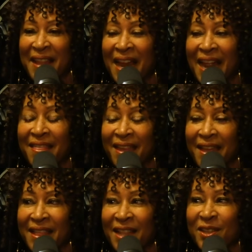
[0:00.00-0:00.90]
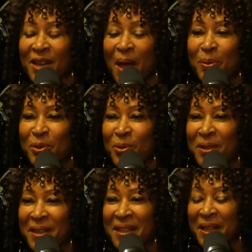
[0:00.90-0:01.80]
and I think that's an
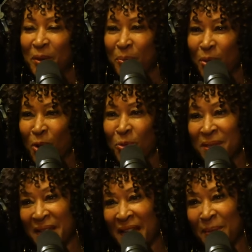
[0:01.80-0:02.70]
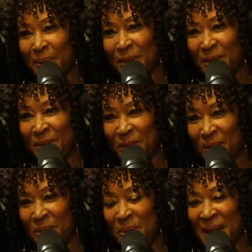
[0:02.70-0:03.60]
opportunity that the Broad was able to
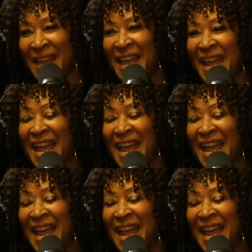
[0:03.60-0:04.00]
do,